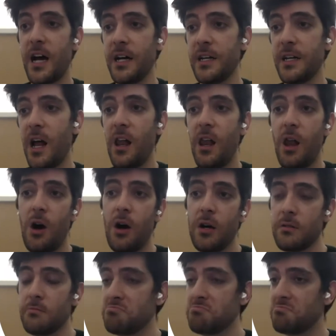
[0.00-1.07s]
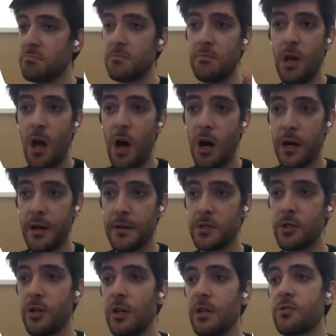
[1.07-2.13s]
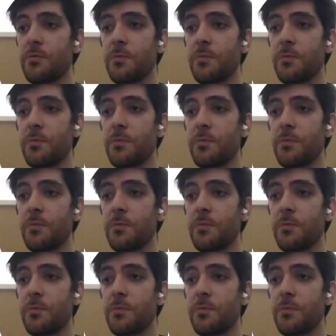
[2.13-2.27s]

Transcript: inside a long log.